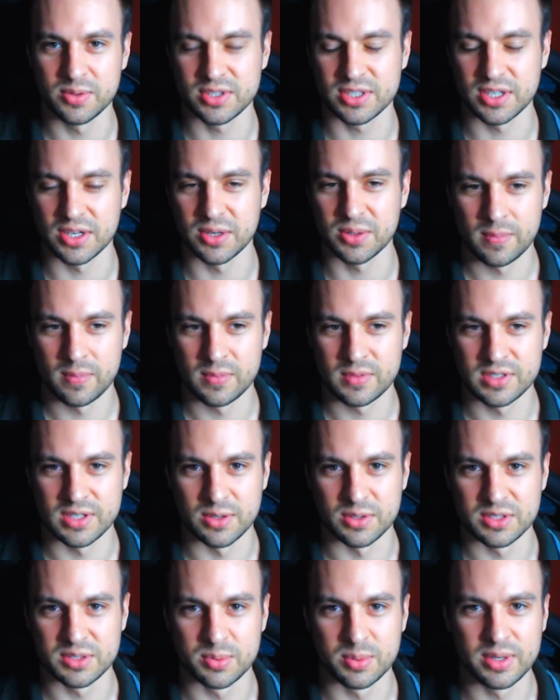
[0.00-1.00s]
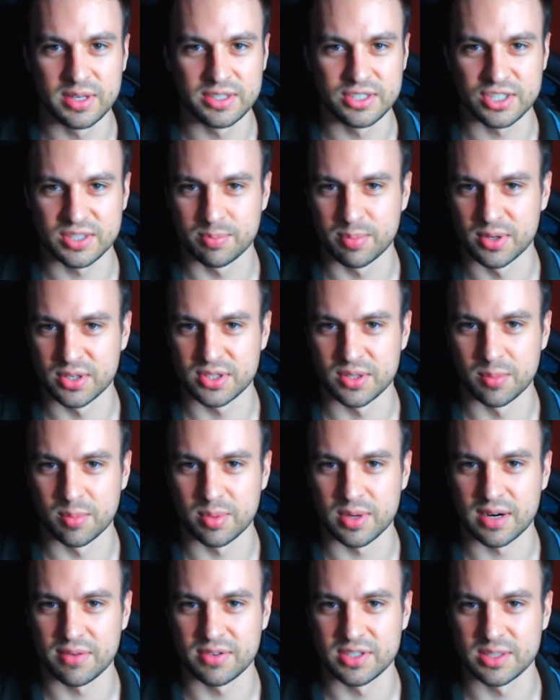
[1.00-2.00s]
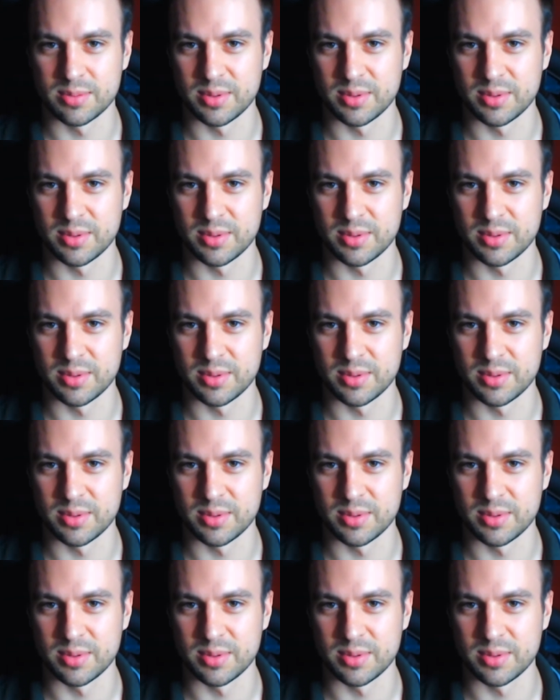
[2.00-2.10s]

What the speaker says: So it's really just personal preference